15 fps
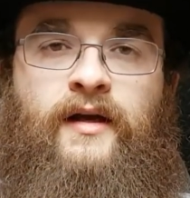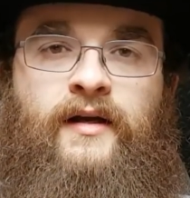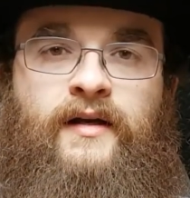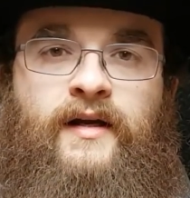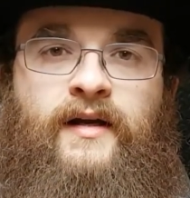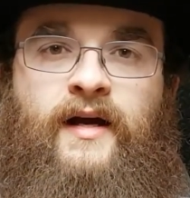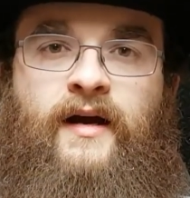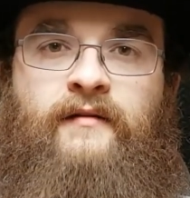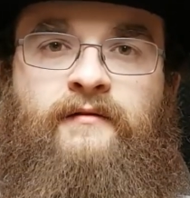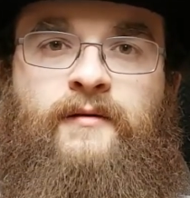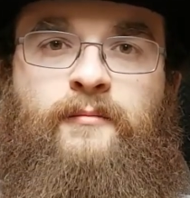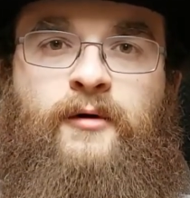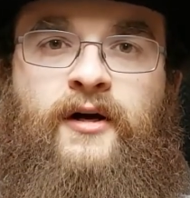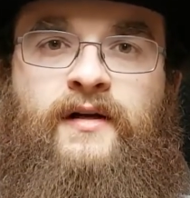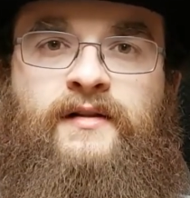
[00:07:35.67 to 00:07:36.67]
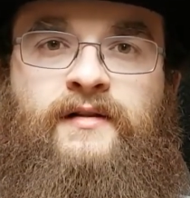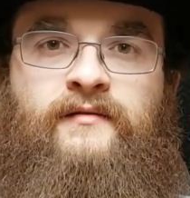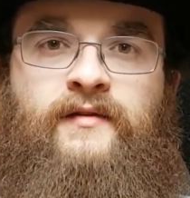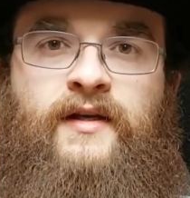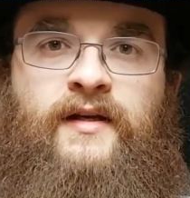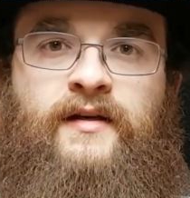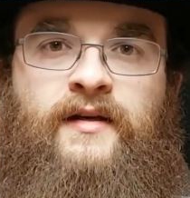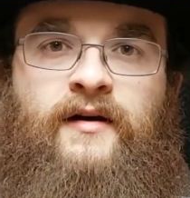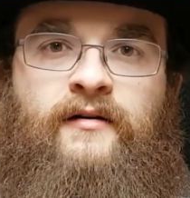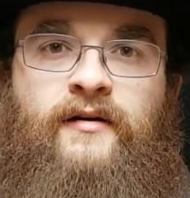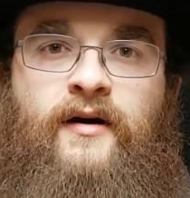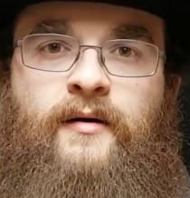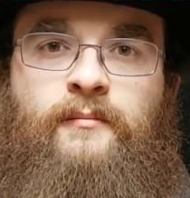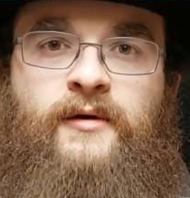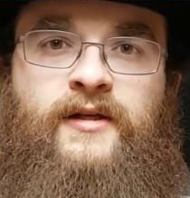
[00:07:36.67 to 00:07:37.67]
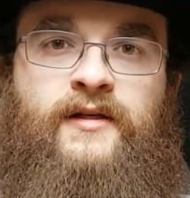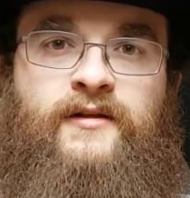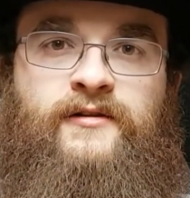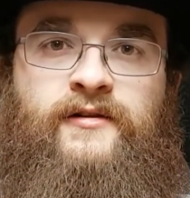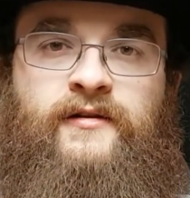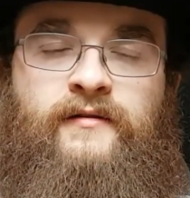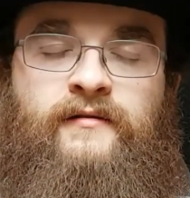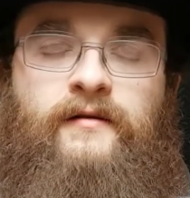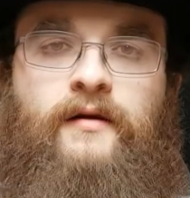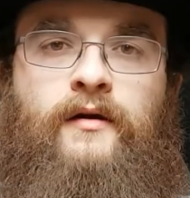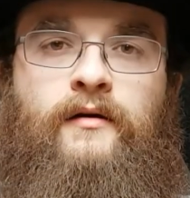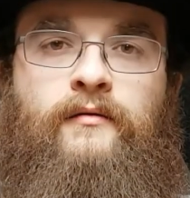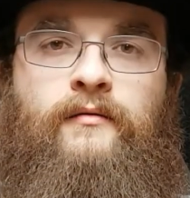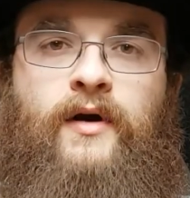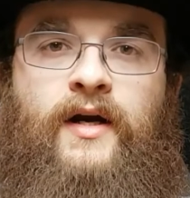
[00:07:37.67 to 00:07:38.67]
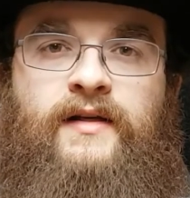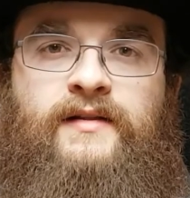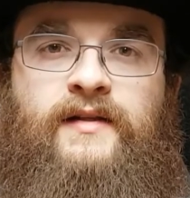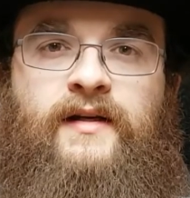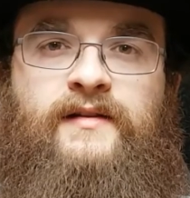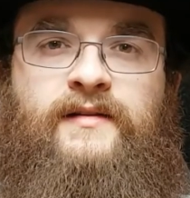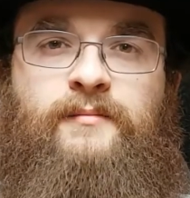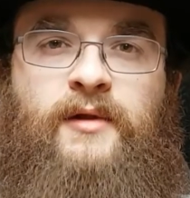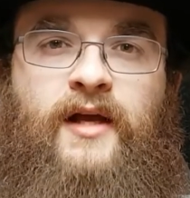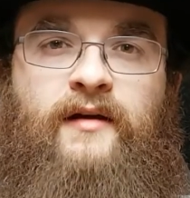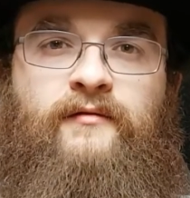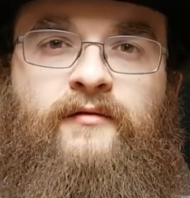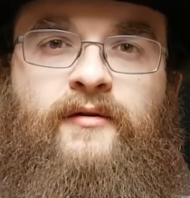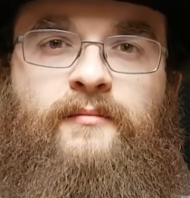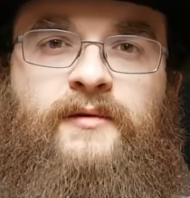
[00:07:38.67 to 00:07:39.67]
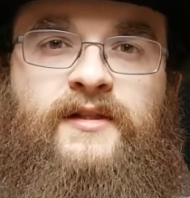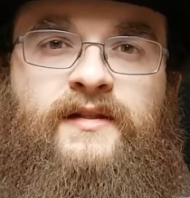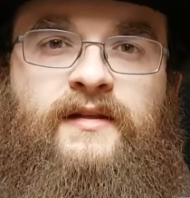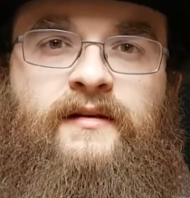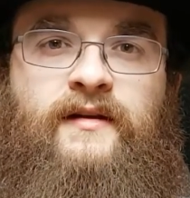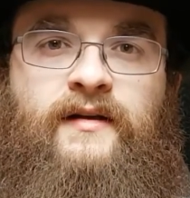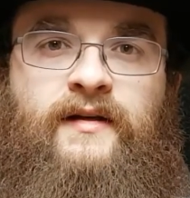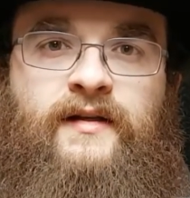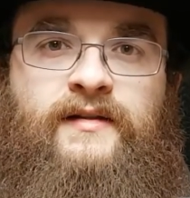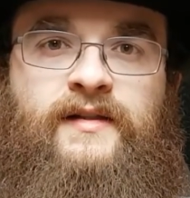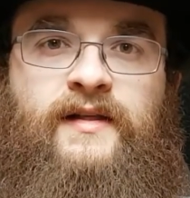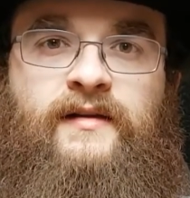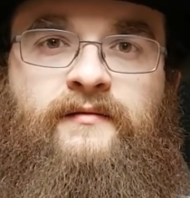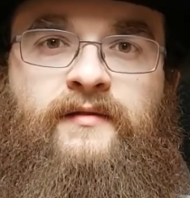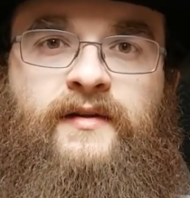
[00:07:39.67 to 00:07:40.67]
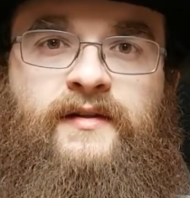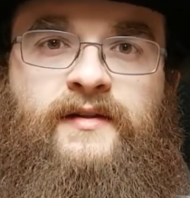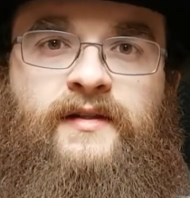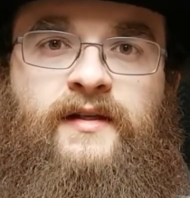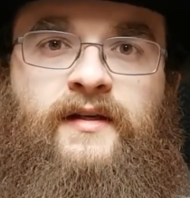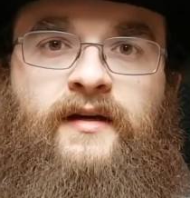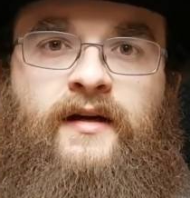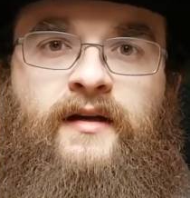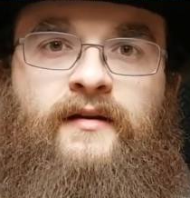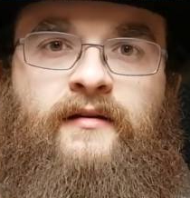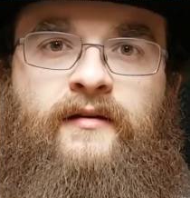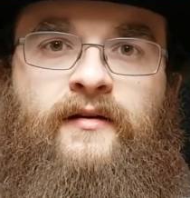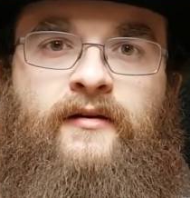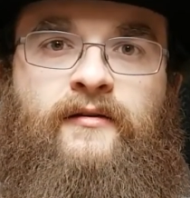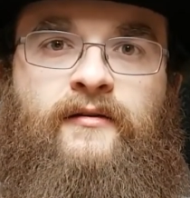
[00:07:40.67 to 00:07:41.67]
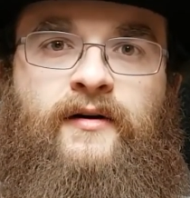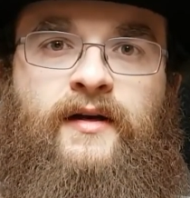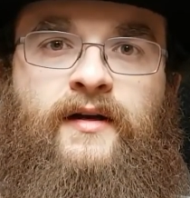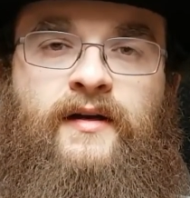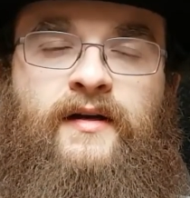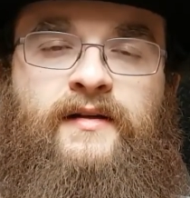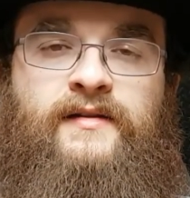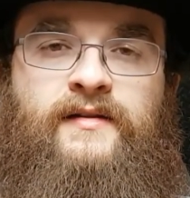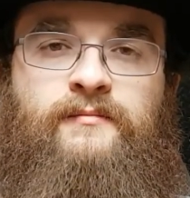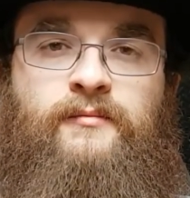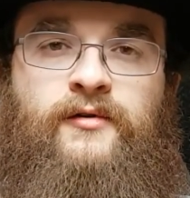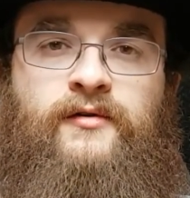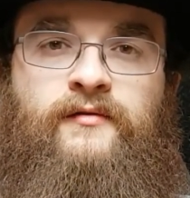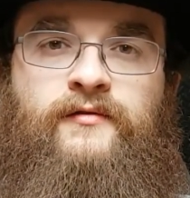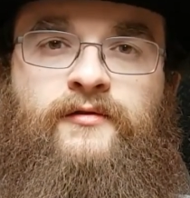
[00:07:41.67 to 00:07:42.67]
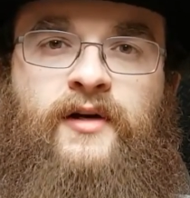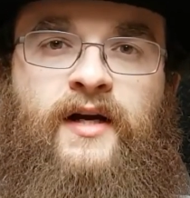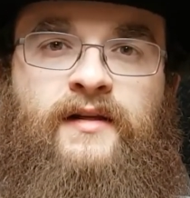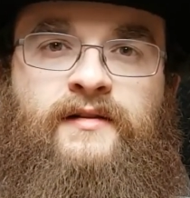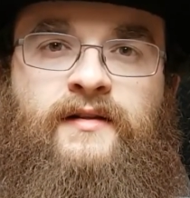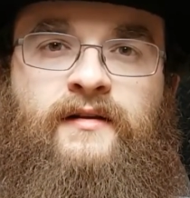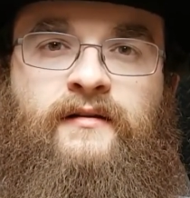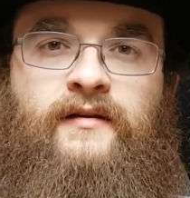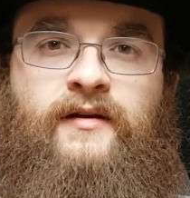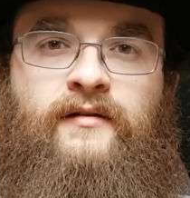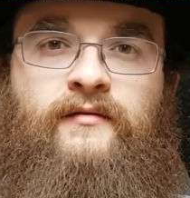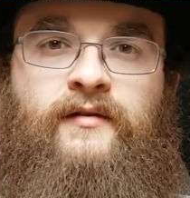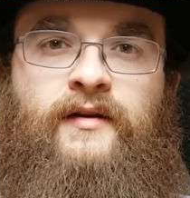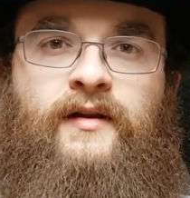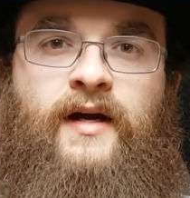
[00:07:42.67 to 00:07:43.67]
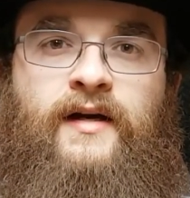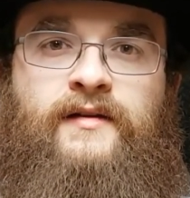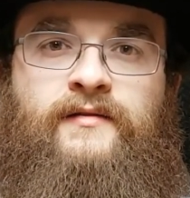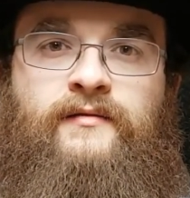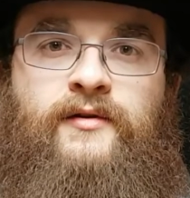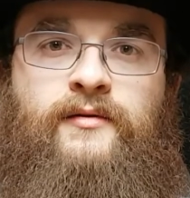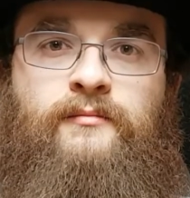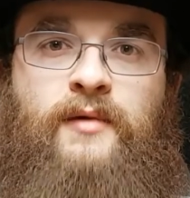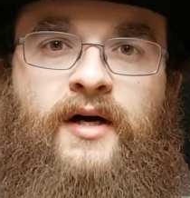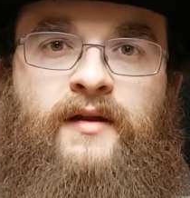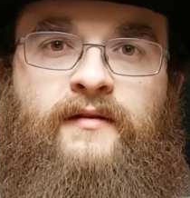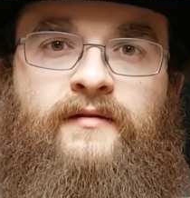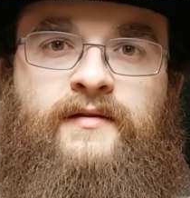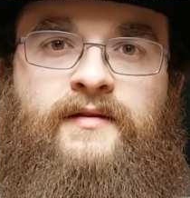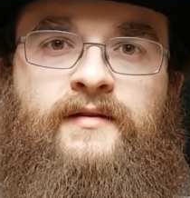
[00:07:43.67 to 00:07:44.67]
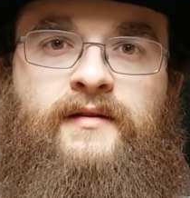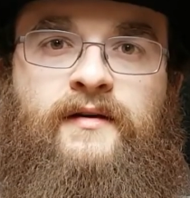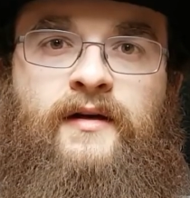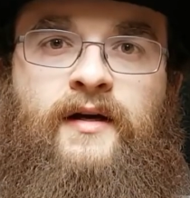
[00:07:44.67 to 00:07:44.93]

and at half the price of the Intel competition. Ryzen as a platform is still in its infancy, and though it has improved drastically over the last few months,